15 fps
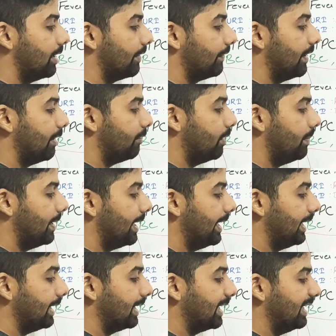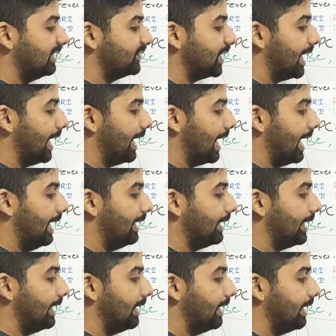there will be increased ALT
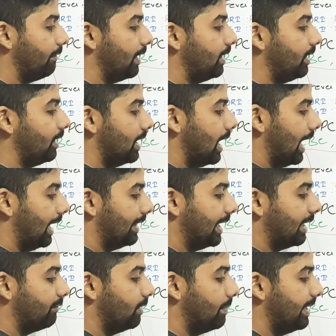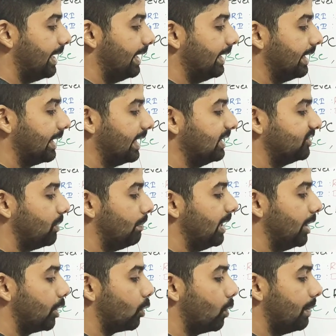level, and there will be increased
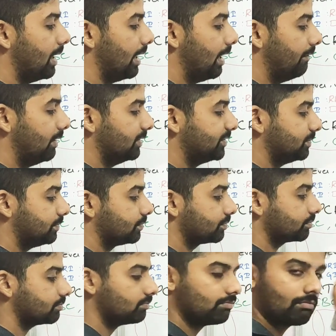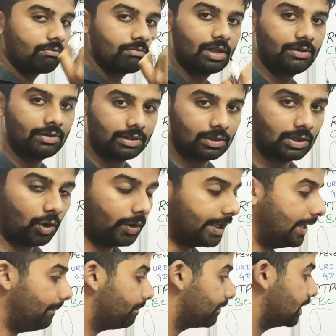bilirubin levels.
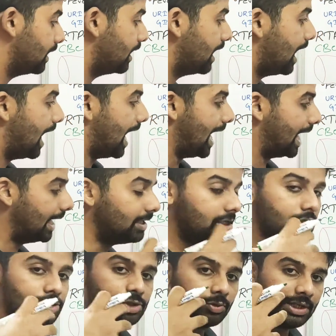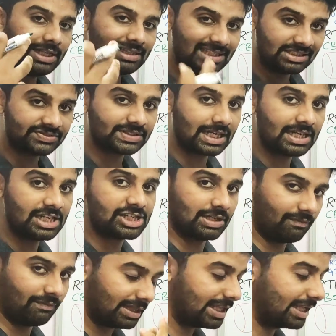Okay? And during this condition,
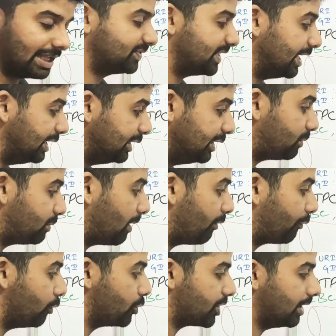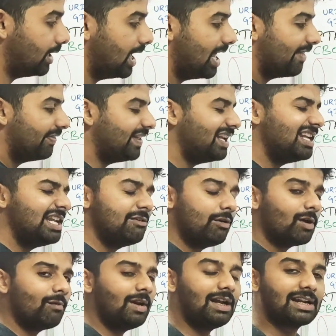when there is reduced perfusion, the liver
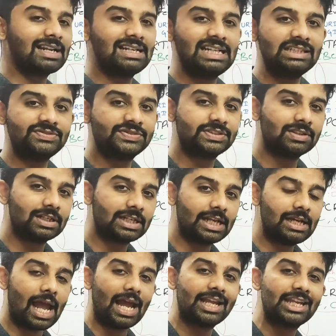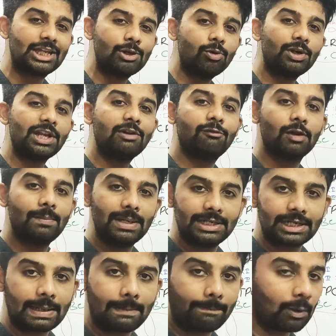will release certain acute
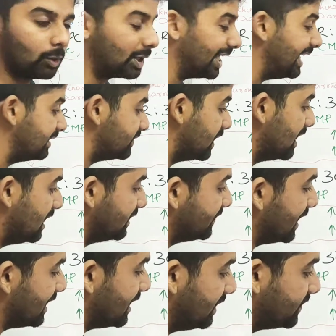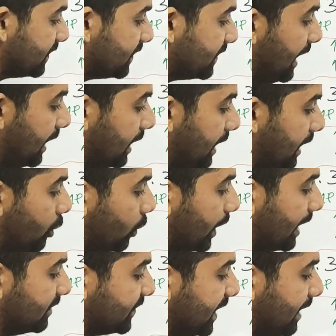inflammatory proteins such as
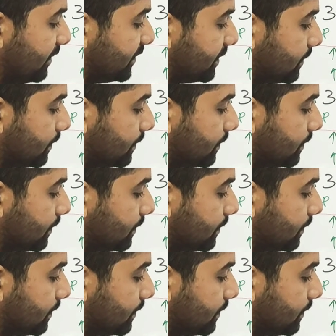interleukin 6,